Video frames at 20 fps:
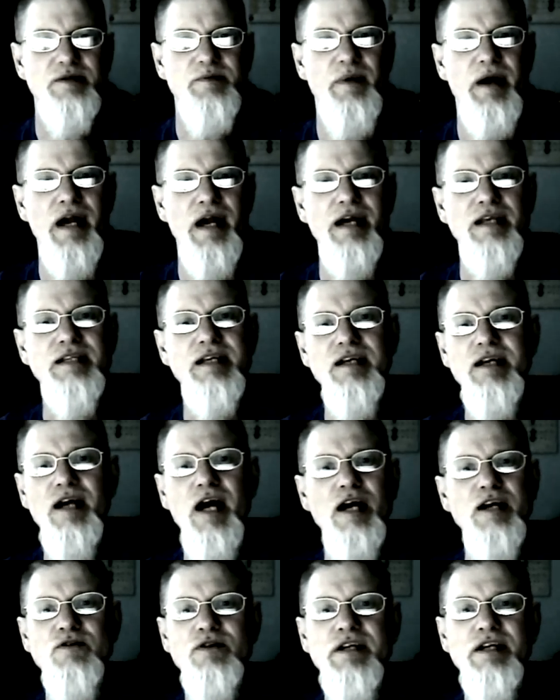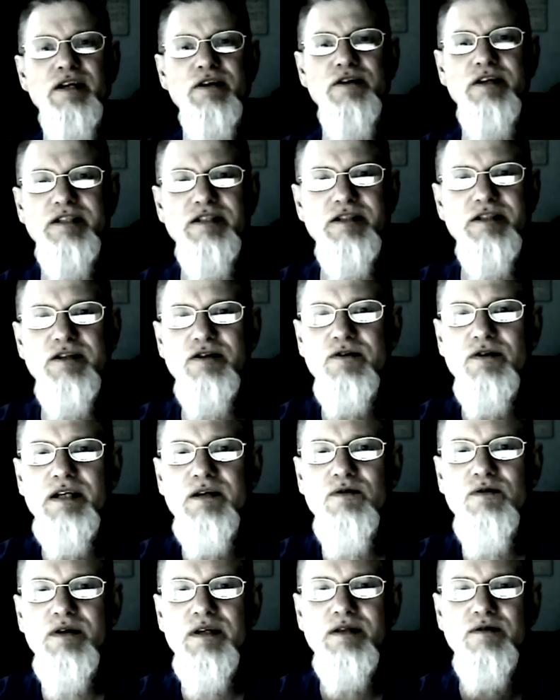You may di- agree or
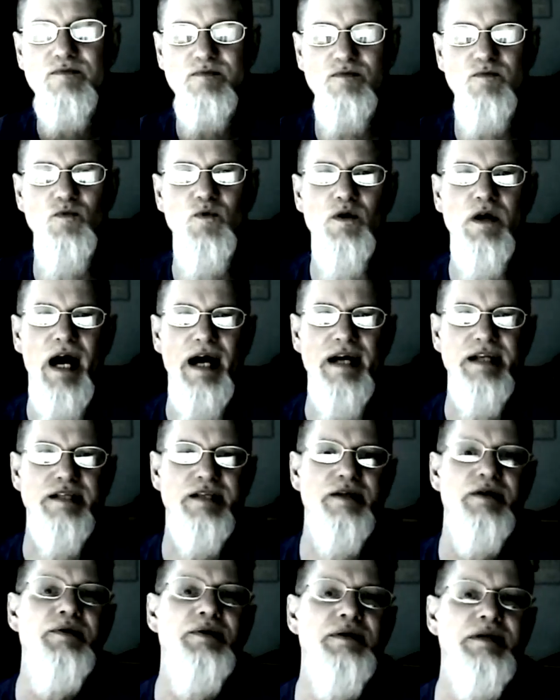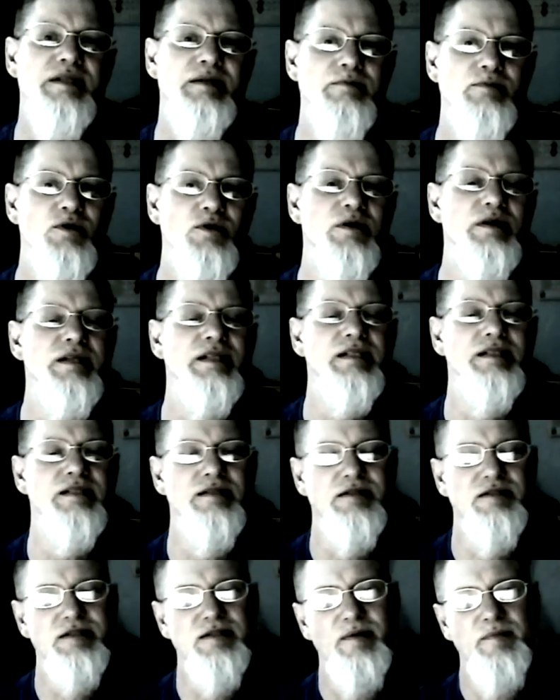disagree with what I do in the
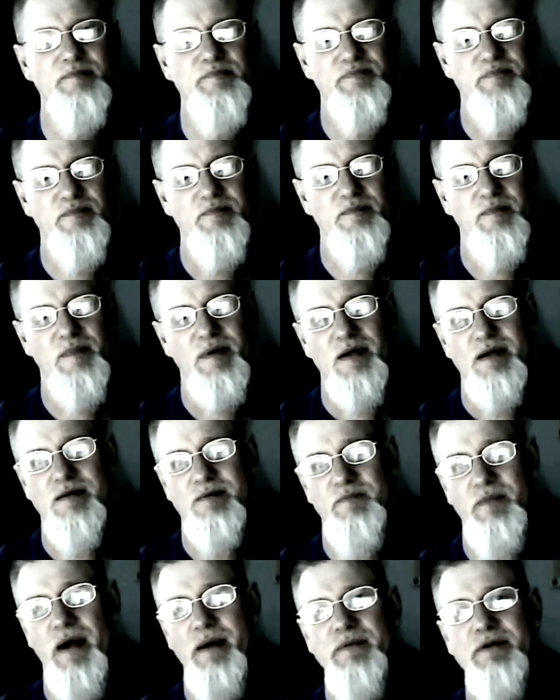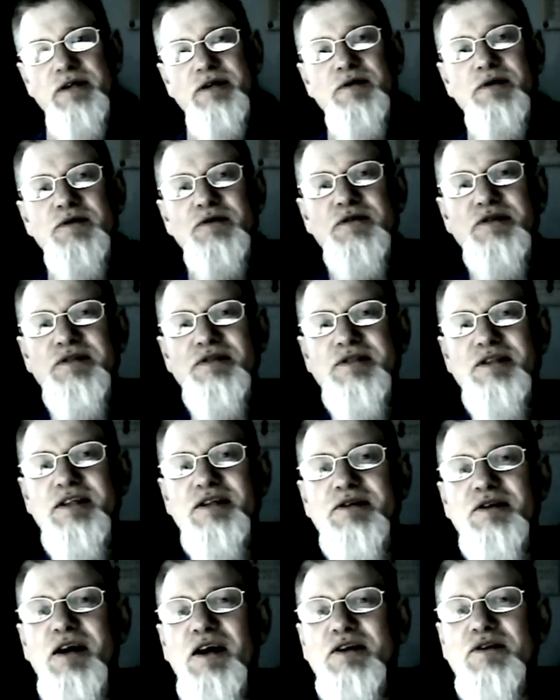mornings. Maybe you agree,
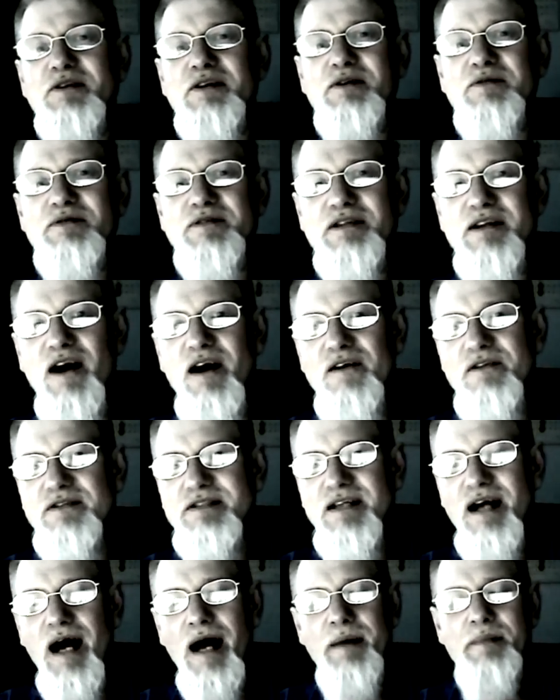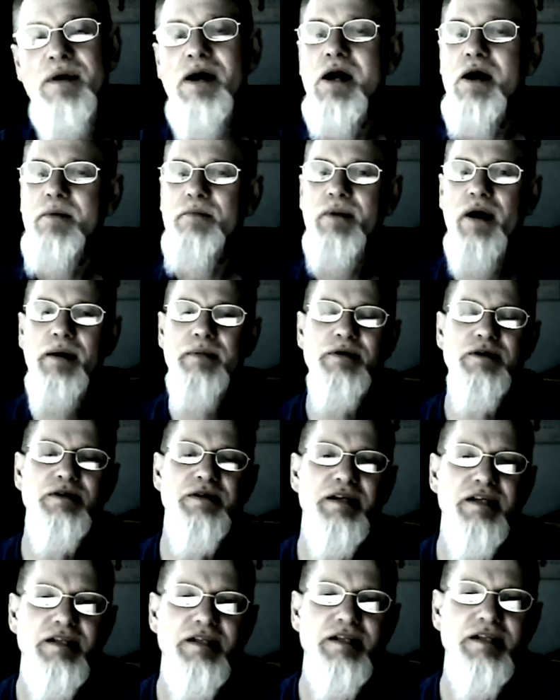di- agree with it all the time. Maybe
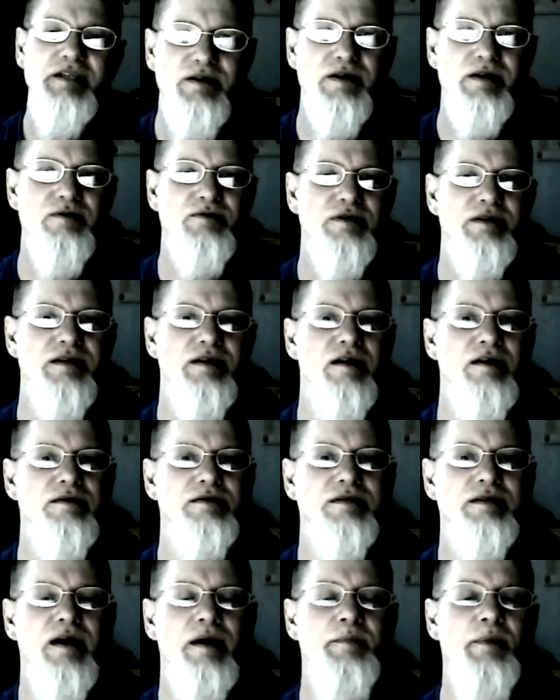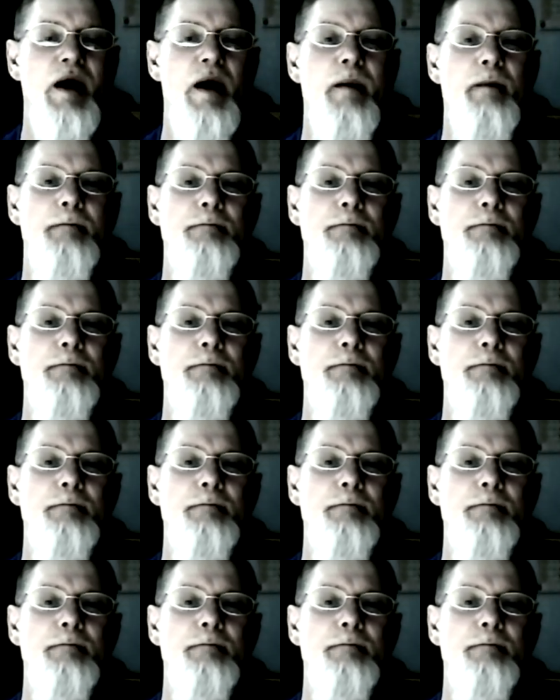you disagree with it all the time.